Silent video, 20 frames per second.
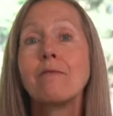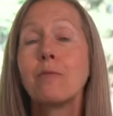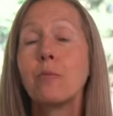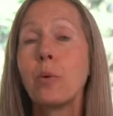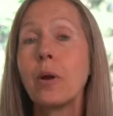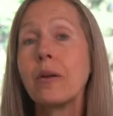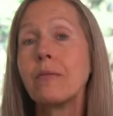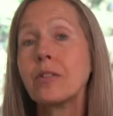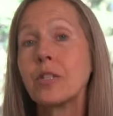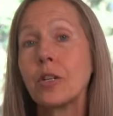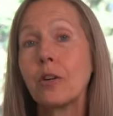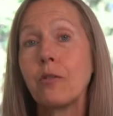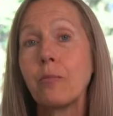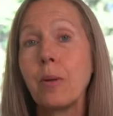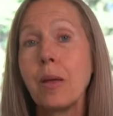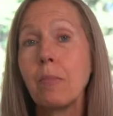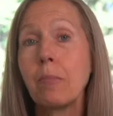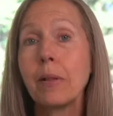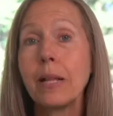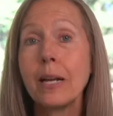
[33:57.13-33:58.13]
We've served
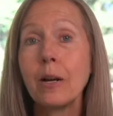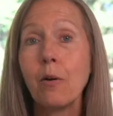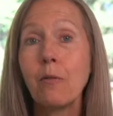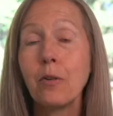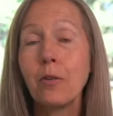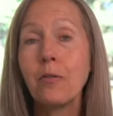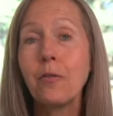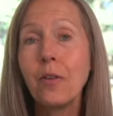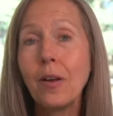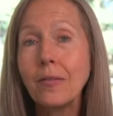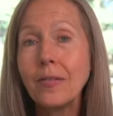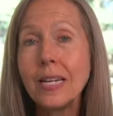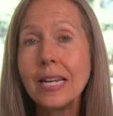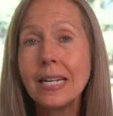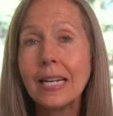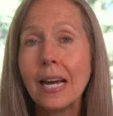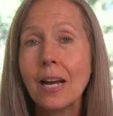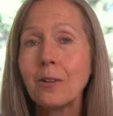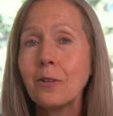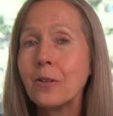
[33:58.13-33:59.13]
people in over
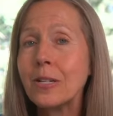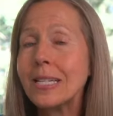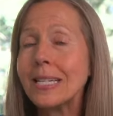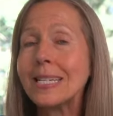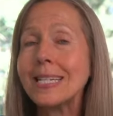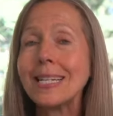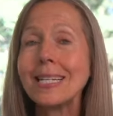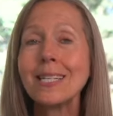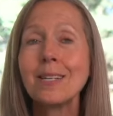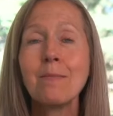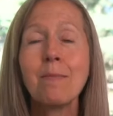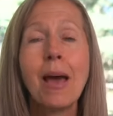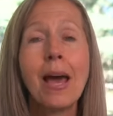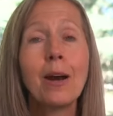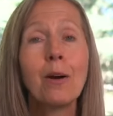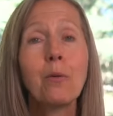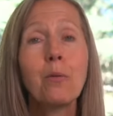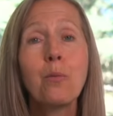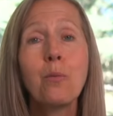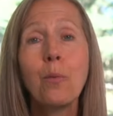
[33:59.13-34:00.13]
15 countries. It doesn't
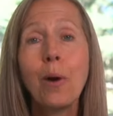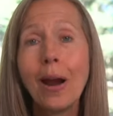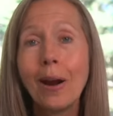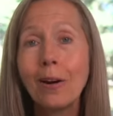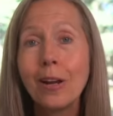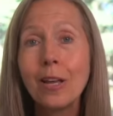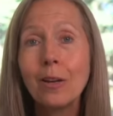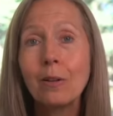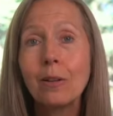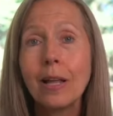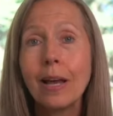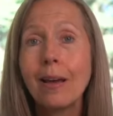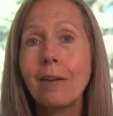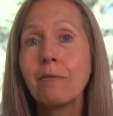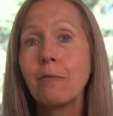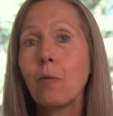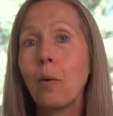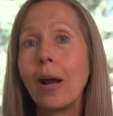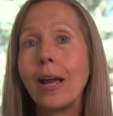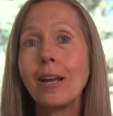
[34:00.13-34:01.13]
matter where you
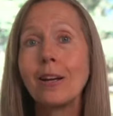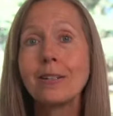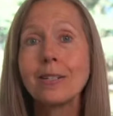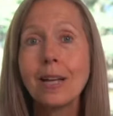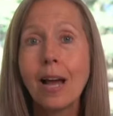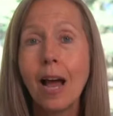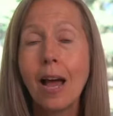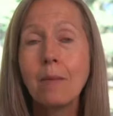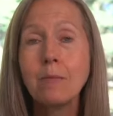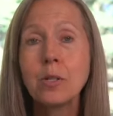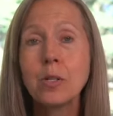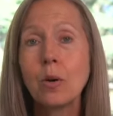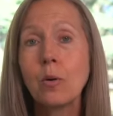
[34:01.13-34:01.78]
live, what your time